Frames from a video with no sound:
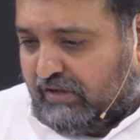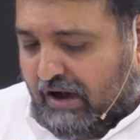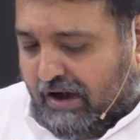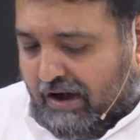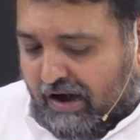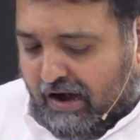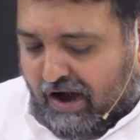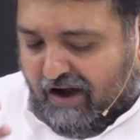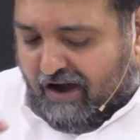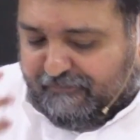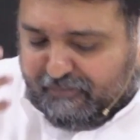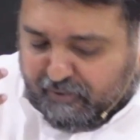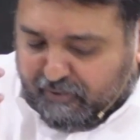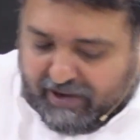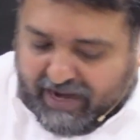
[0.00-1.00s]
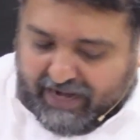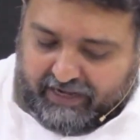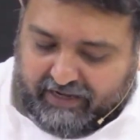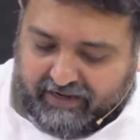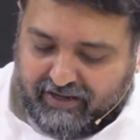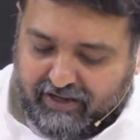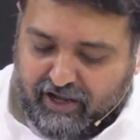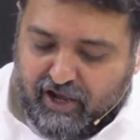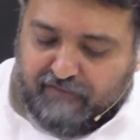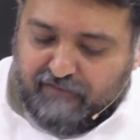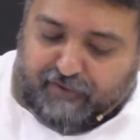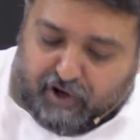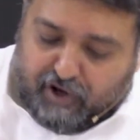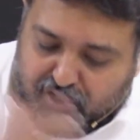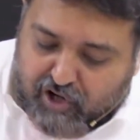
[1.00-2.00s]
of pride. For
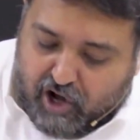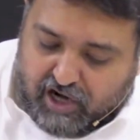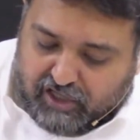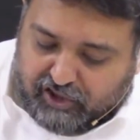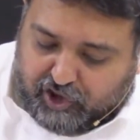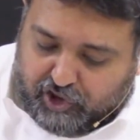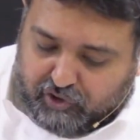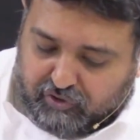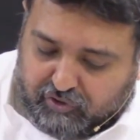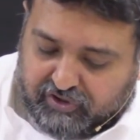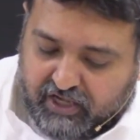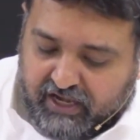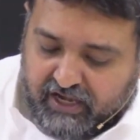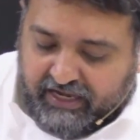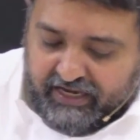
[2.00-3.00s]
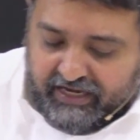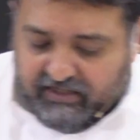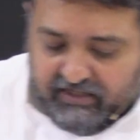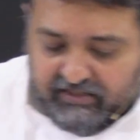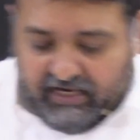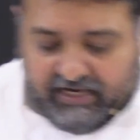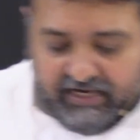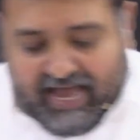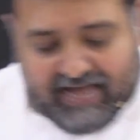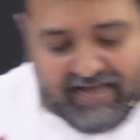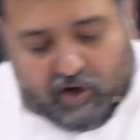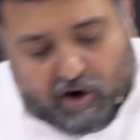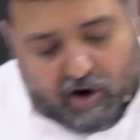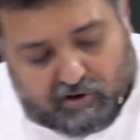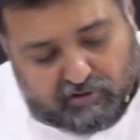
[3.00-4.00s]
non-Jews, it
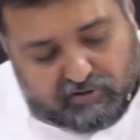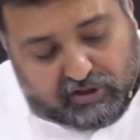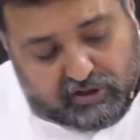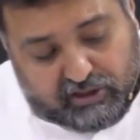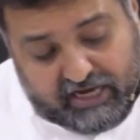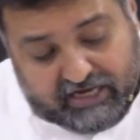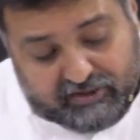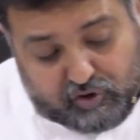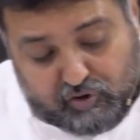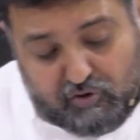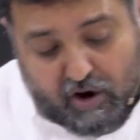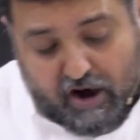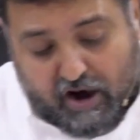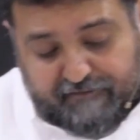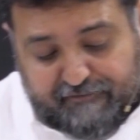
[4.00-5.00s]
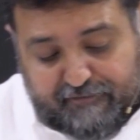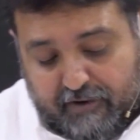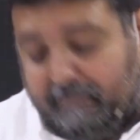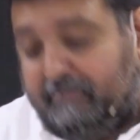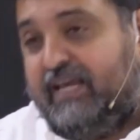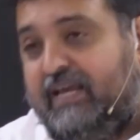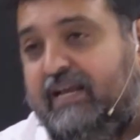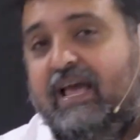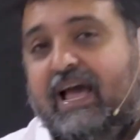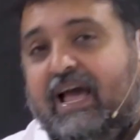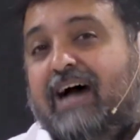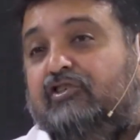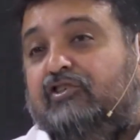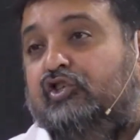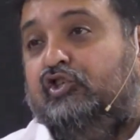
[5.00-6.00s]
has too often been a
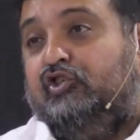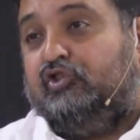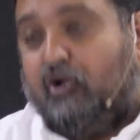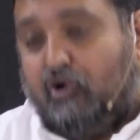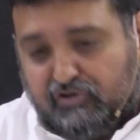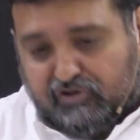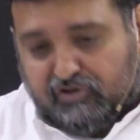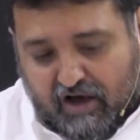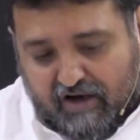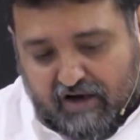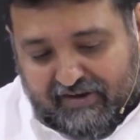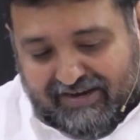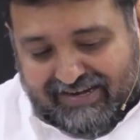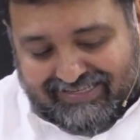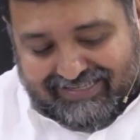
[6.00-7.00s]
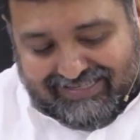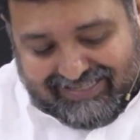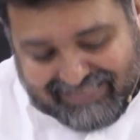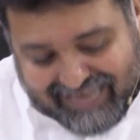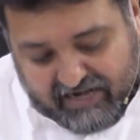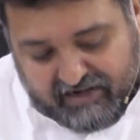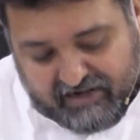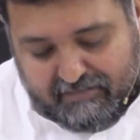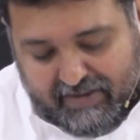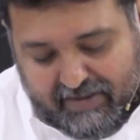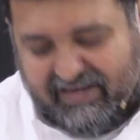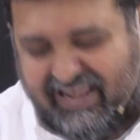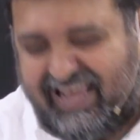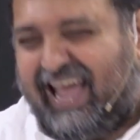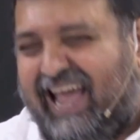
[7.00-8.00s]
source of resentment
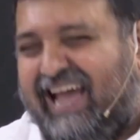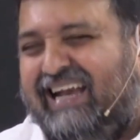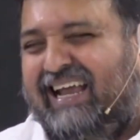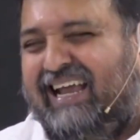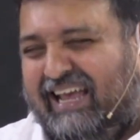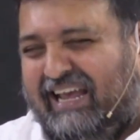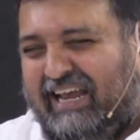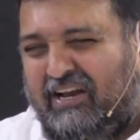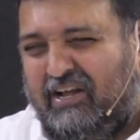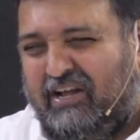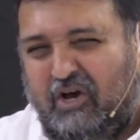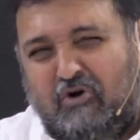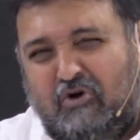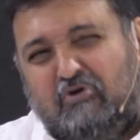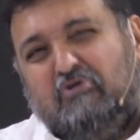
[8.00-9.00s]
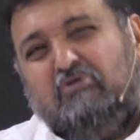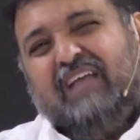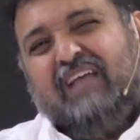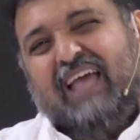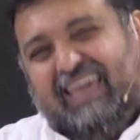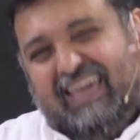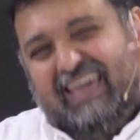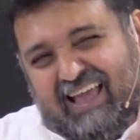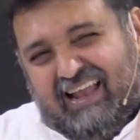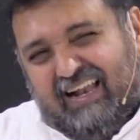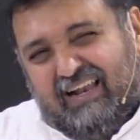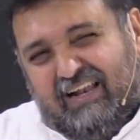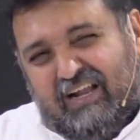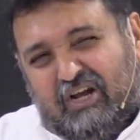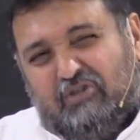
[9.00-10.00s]
and hate. Who the hell
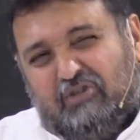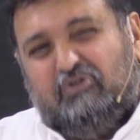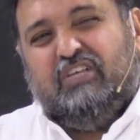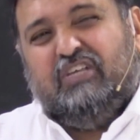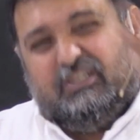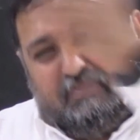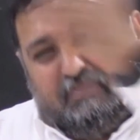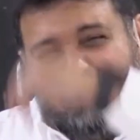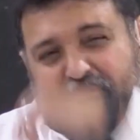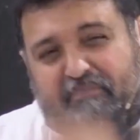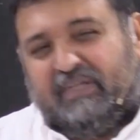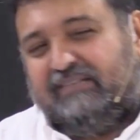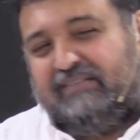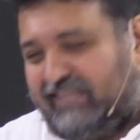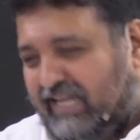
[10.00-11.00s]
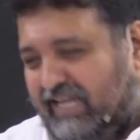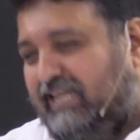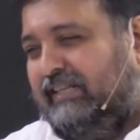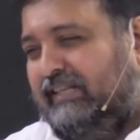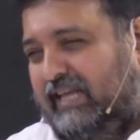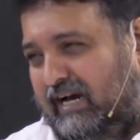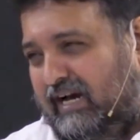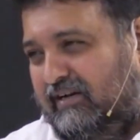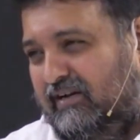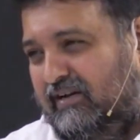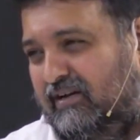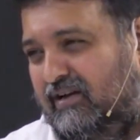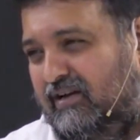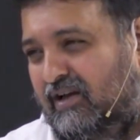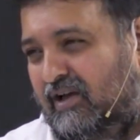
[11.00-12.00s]
do these people think they are?
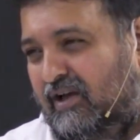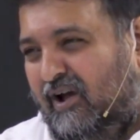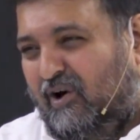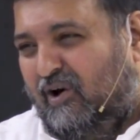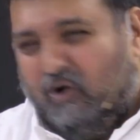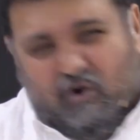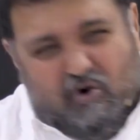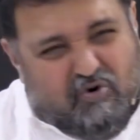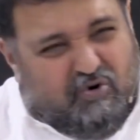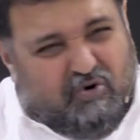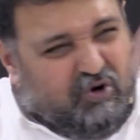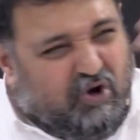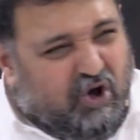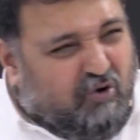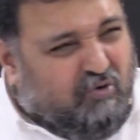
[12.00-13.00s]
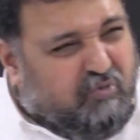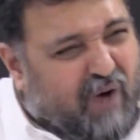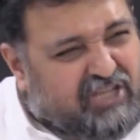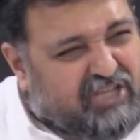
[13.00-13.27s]
Why should we